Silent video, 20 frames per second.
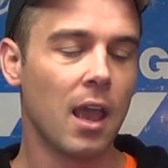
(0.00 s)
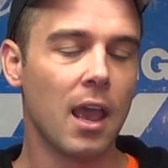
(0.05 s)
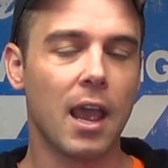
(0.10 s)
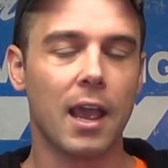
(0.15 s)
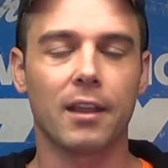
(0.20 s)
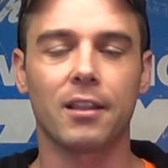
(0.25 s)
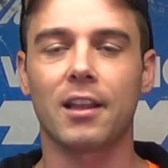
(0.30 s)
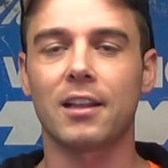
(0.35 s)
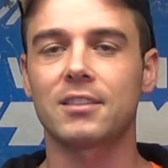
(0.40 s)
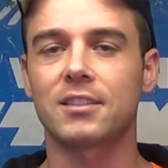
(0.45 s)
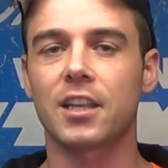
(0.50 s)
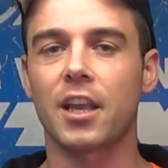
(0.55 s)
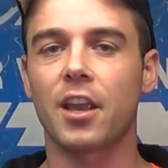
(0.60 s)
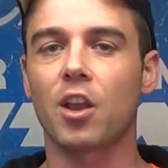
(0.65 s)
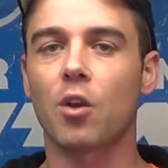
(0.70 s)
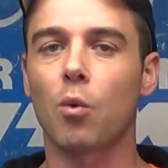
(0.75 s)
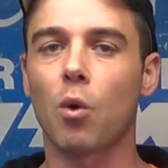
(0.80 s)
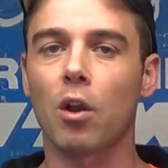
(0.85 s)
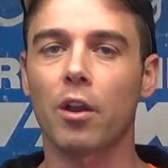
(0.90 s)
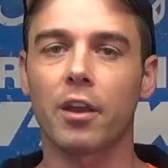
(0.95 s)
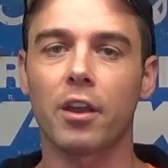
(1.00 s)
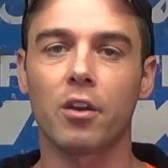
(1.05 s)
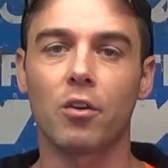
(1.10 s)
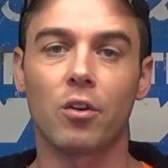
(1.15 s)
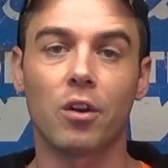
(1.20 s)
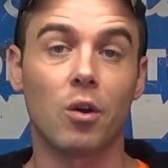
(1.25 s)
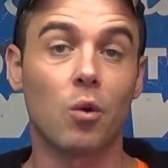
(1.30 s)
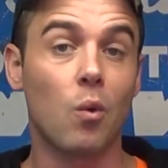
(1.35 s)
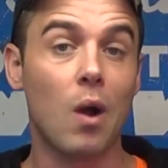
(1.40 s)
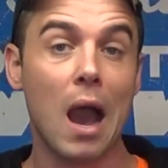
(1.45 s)
And let's say you're working on
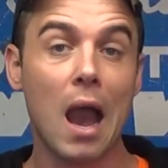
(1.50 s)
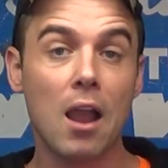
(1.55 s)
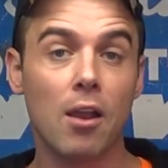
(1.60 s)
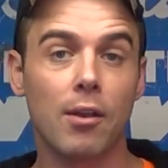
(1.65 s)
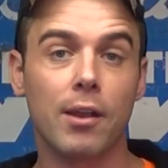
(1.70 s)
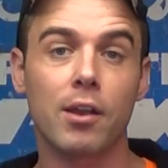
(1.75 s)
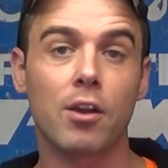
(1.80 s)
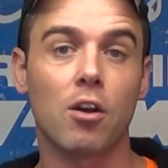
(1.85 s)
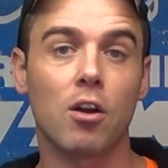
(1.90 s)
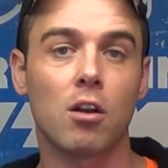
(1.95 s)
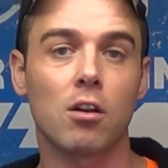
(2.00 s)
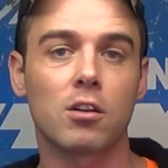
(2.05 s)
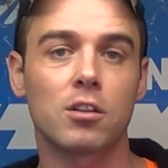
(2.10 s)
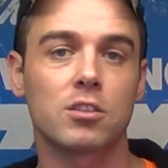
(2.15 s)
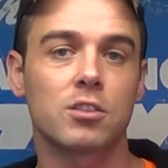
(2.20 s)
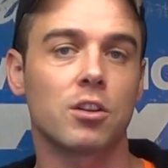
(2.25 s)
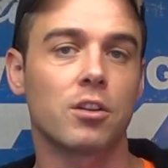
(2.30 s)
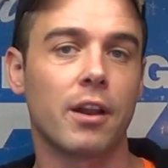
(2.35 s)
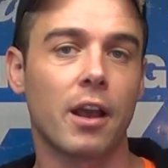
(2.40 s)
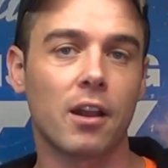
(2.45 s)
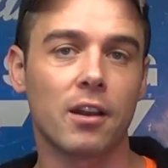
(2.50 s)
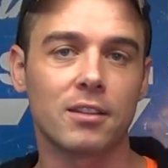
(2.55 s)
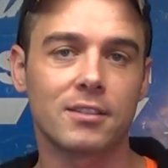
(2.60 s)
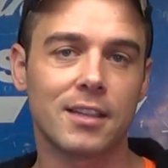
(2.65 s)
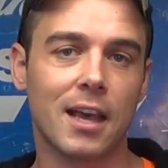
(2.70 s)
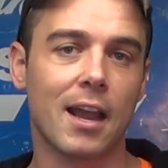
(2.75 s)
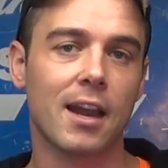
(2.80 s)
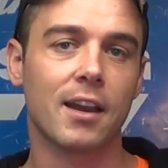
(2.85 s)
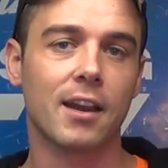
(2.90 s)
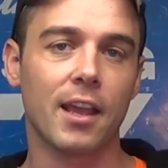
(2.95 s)
a wiring harness or down
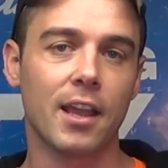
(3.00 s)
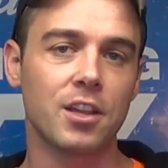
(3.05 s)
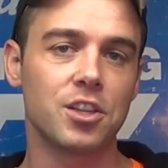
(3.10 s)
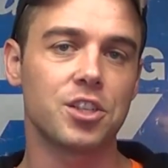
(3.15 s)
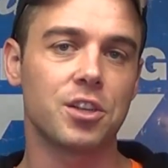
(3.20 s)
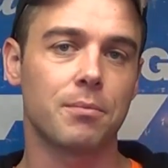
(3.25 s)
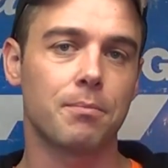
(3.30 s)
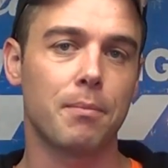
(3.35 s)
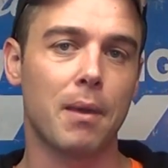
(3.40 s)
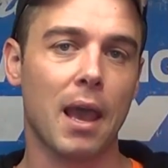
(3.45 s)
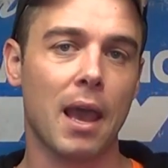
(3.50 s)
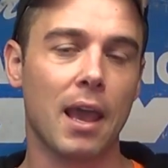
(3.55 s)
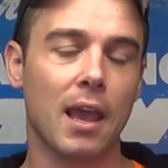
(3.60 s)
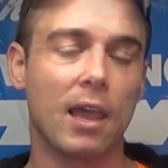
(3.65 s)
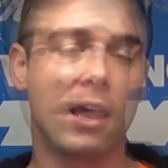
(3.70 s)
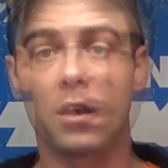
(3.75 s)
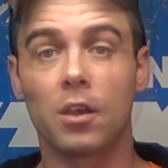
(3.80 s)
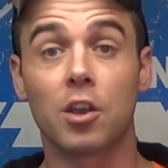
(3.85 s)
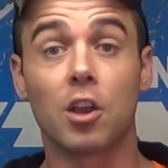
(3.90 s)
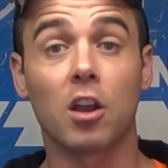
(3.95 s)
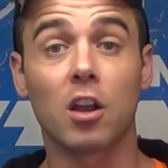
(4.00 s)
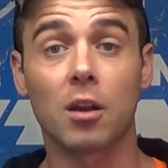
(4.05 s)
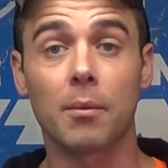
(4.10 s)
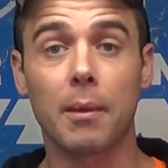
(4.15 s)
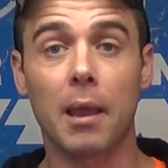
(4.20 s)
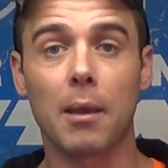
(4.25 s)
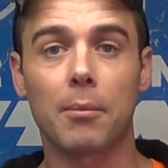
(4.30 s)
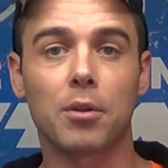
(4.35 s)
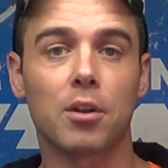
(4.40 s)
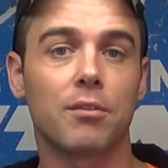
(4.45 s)
inside an engine bay, you're going to
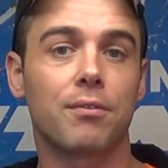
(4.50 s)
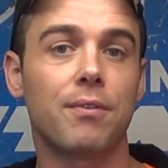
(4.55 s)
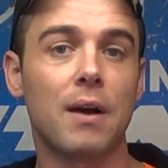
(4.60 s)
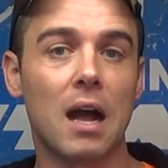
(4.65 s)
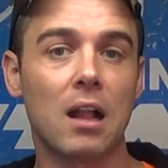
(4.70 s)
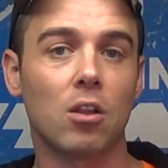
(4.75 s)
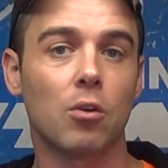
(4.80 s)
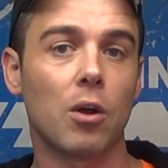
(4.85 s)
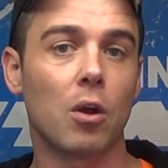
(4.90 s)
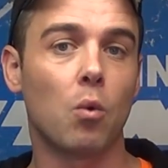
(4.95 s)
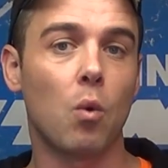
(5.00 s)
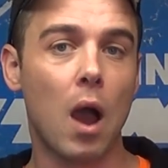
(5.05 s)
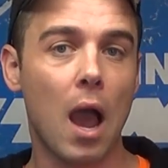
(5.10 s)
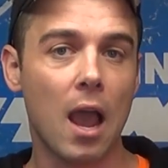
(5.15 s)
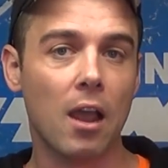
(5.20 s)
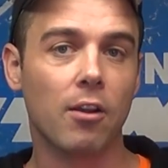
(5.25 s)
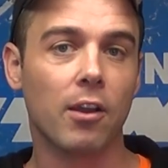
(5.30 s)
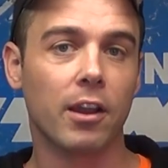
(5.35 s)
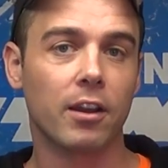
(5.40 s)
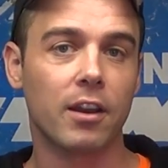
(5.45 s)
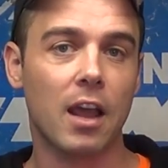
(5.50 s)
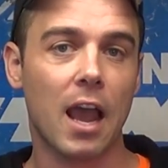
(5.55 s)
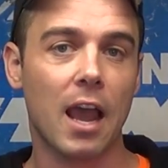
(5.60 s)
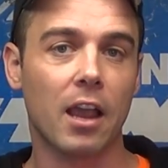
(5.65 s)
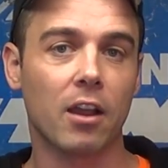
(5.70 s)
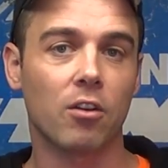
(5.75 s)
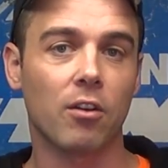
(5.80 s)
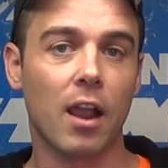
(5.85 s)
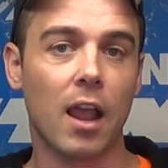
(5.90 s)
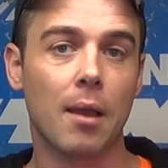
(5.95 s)
be able to follow a wiring
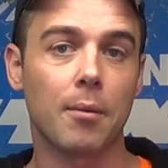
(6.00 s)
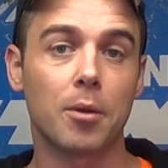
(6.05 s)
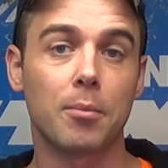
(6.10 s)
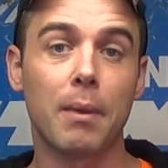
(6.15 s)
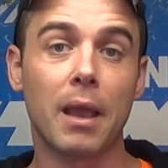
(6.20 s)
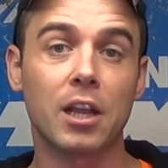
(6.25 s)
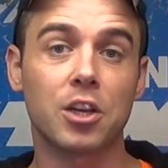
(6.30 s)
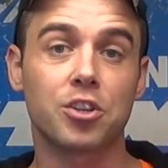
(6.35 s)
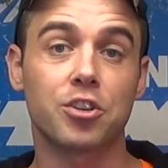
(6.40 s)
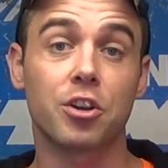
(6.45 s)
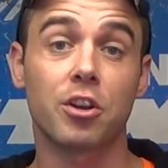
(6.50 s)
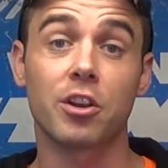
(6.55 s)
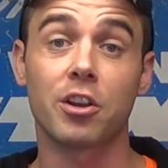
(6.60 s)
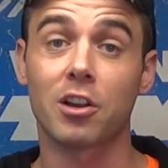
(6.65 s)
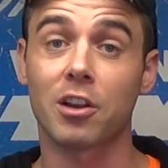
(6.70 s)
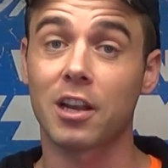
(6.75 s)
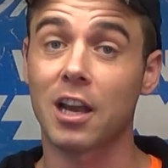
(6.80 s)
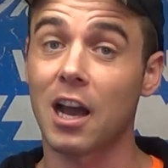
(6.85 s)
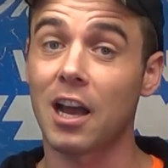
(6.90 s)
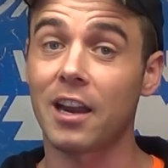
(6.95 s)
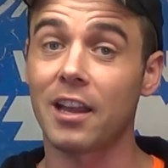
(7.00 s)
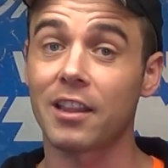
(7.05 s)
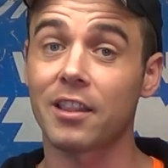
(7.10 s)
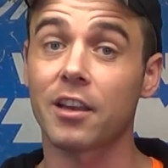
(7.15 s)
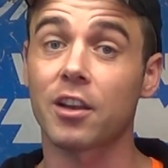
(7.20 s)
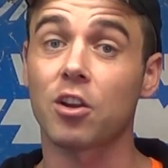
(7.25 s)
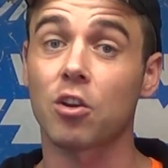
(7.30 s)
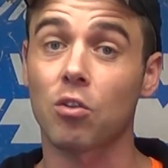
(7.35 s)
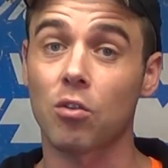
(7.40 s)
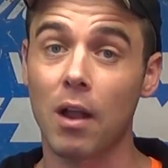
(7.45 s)
diagram and make sure you're cutting the
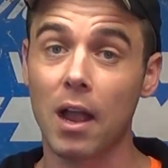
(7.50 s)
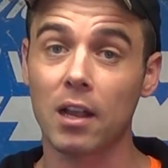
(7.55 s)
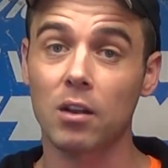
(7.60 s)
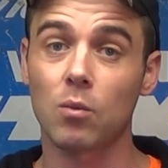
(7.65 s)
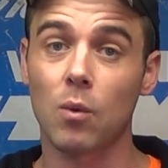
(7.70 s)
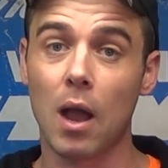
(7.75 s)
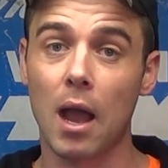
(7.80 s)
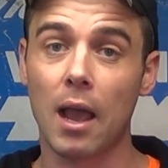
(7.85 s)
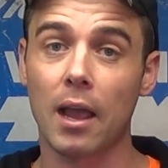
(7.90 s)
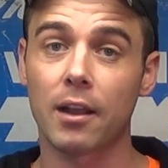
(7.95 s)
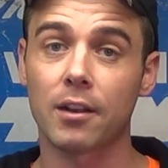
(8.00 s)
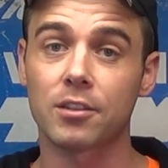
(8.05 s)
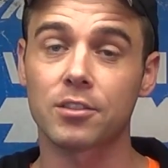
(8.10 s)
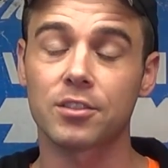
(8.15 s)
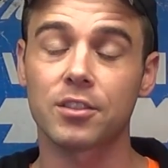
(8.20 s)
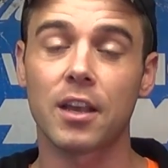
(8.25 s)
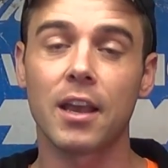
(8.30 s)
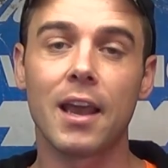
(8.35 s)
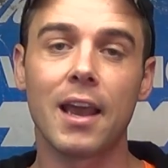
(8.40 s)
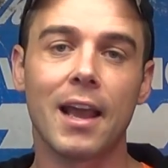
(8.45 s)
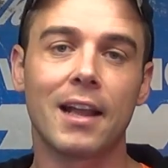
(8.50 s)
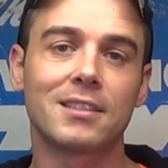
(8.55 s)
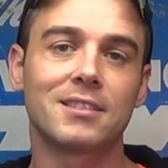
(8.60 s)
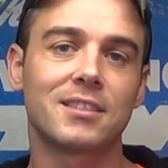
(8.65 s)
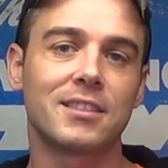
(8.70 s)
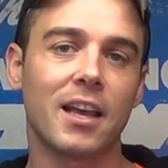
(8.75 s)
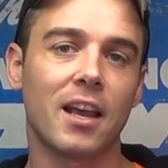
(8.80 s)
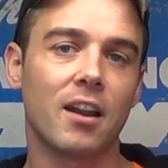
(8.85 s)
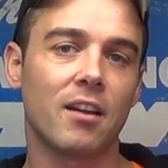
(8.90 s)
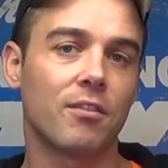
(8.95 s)
correct wires
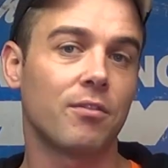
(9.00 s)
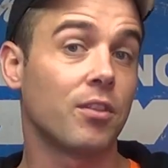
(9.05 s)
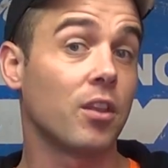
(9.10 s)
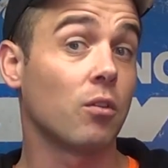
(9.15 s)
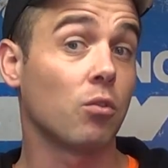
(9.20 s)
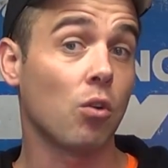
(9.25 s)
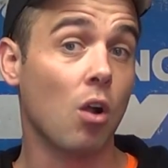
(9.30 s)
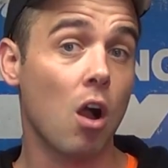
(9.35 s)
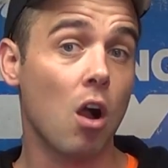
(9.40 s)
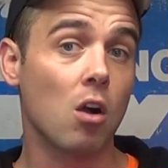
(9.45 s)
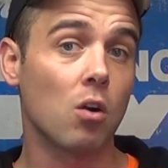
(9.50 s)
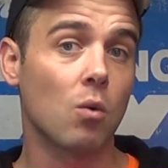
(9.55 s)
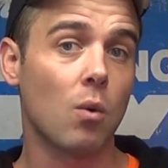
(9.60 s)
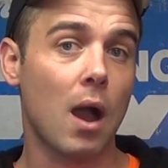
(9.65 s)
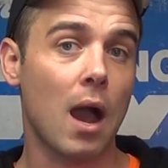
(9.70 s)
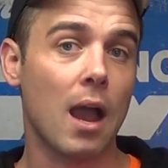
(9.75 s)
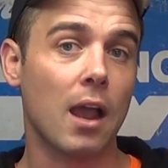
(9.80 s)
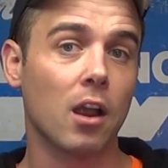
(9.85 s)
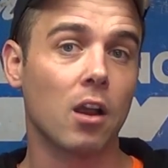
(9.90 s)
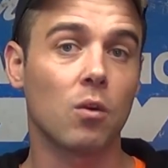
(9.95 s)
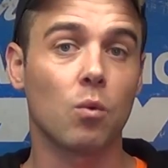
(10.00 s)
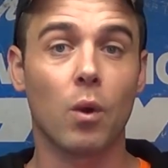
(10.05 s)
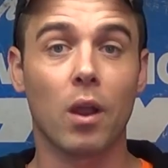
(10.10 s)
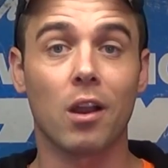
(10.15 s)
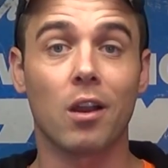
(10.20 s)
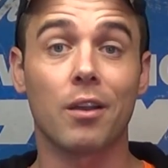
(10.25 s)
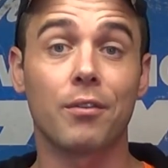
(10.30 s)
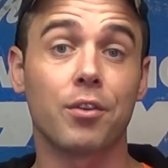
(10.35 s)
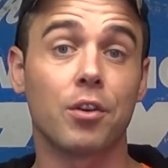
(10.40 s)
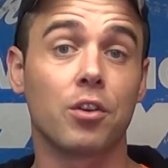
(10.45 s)
instead of the wrong wire
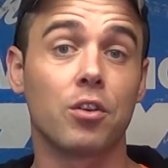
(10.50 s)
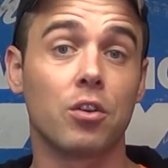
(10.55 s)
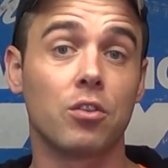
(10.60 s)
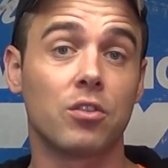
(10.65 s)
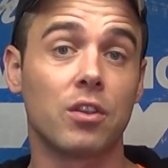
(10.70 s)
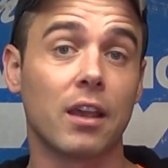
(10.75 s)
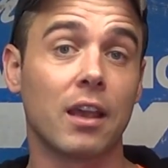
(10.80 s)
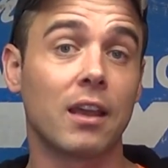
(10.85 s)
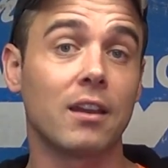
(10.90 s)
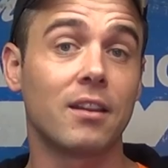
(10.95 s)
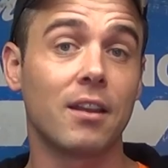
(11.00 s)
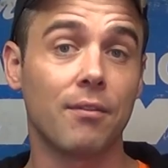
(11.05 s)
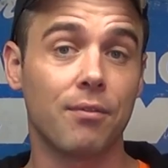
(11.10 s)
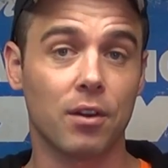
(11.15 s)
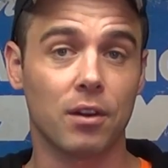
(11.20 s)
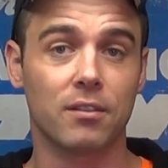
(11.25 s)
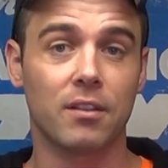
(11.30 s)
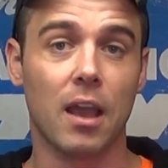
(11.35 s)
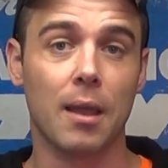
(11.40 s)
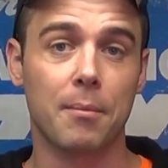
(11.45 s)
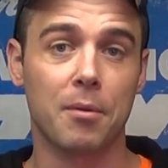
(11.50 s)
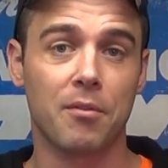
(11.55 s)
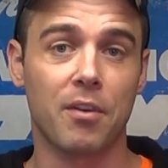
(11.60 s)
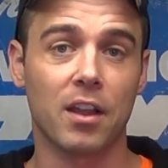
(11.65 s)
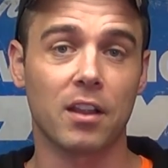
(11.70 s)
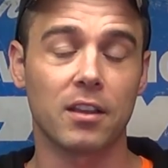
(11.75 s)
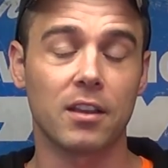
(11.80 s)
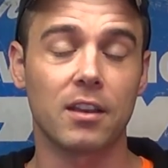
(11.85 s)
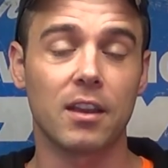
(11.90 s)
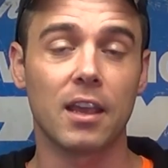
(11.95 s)
where if you're using a different type of
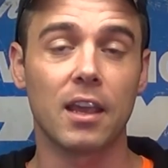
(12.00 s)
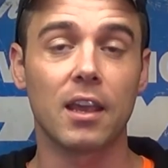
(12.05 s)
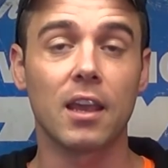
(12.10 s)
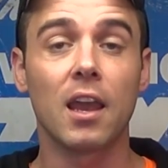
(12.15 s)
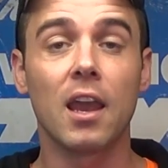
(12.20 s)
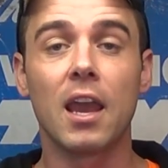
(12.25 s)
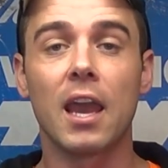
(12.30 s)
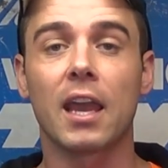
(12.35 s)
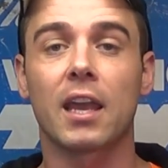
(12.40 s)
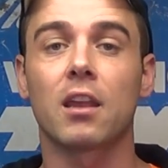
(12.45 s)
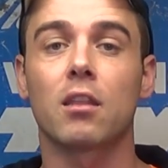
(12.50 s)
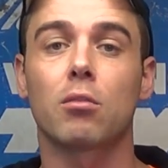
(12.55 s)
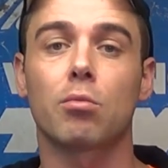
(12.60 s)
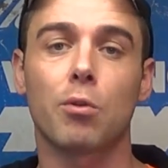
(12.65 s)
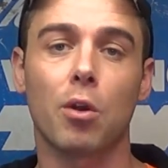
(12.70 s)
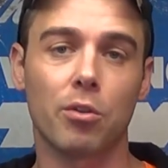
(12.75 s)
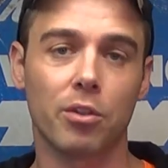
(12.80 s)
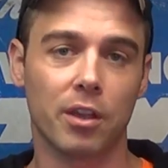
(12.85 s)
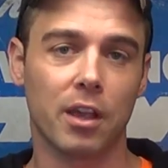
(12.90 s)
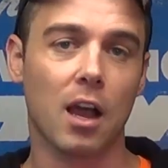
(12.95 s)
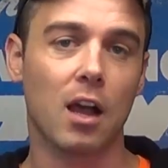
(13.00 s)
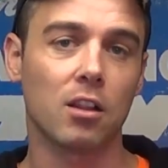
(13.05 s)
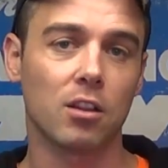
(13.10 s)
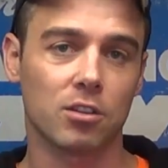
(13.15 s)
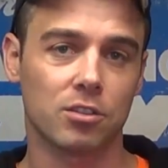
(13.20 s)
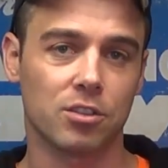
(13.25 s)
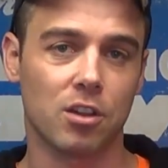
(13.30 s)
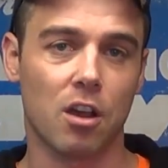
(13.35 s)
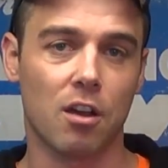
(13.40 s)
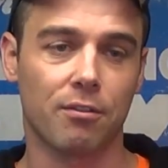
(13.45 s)
LED, it can throw the
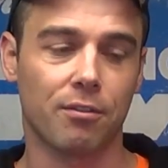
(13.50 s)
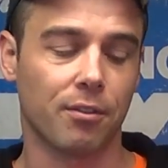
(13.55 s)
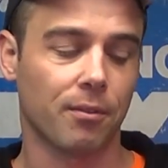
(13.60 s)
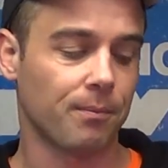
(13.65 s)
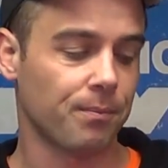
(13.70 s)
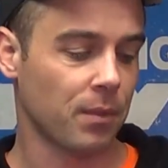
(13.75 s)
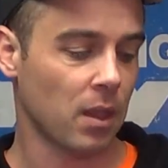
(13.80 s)
colors off.